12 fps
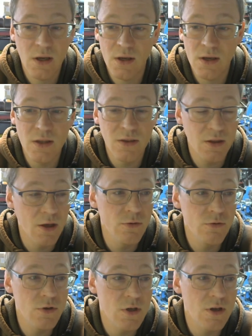in
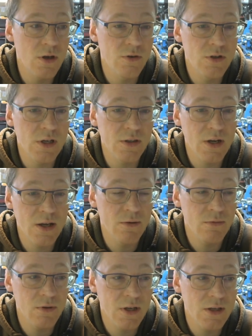those, you can go and check that out,
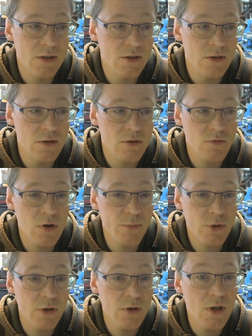link in the
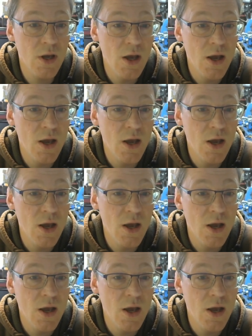description.